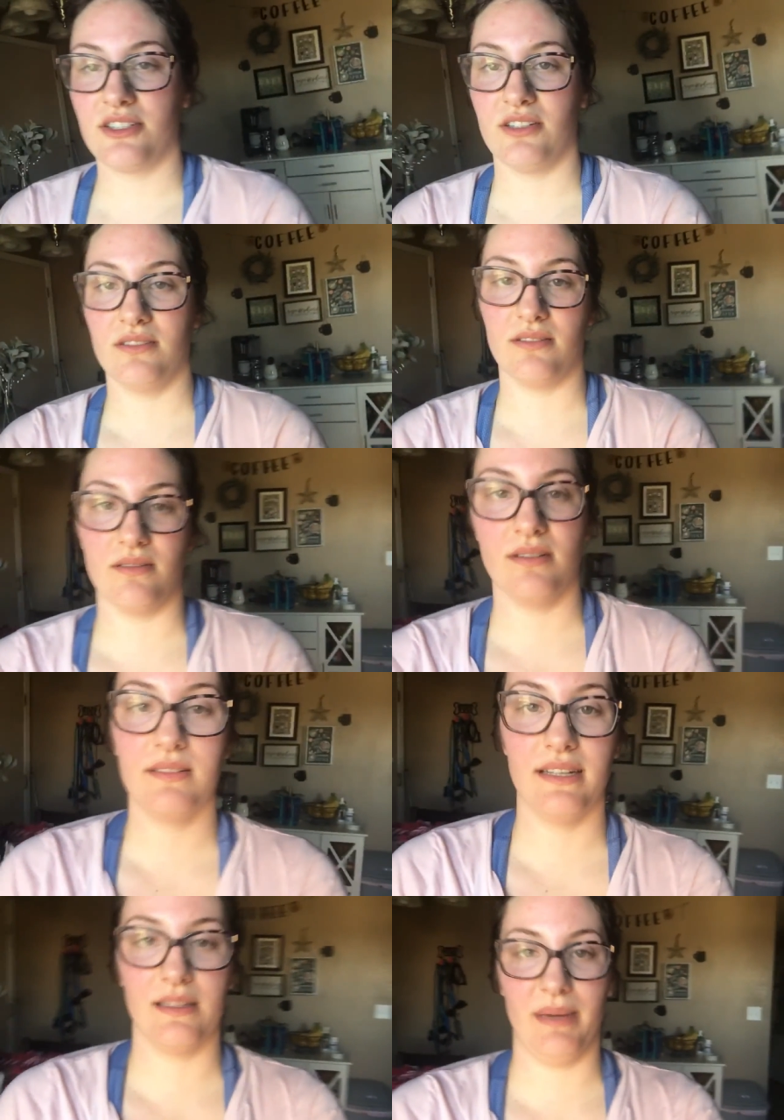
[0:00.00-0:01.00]
to
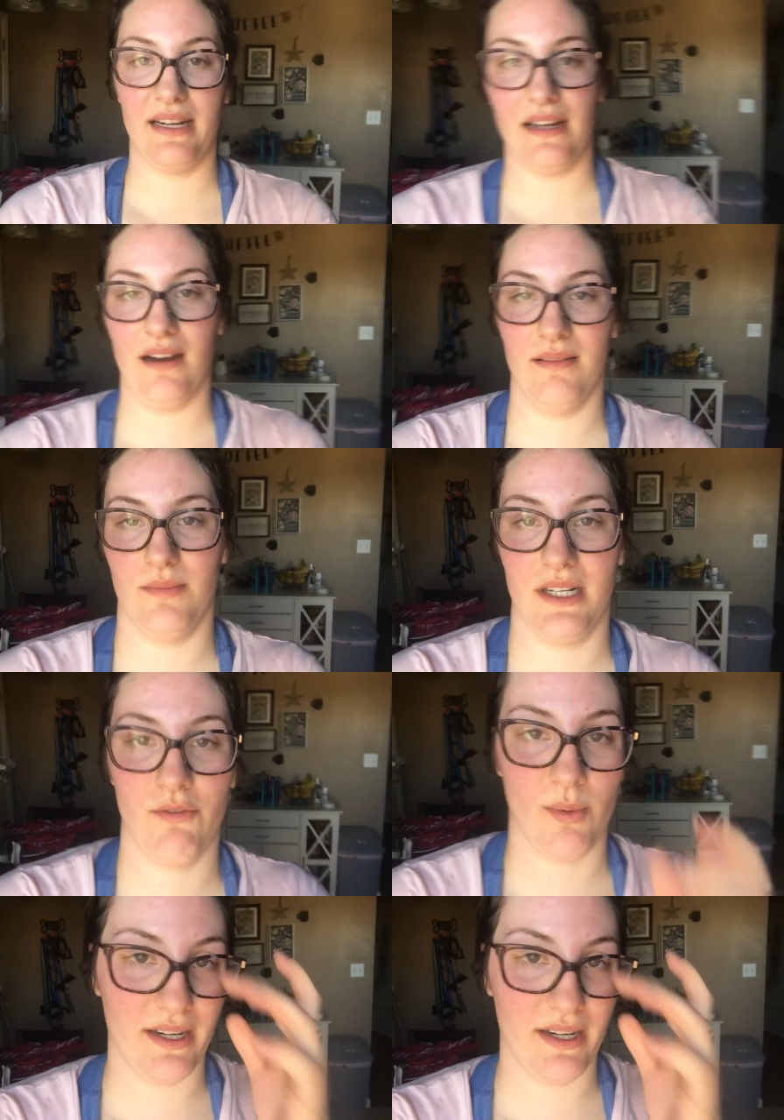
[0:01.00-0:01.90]
get the bike out and whatever,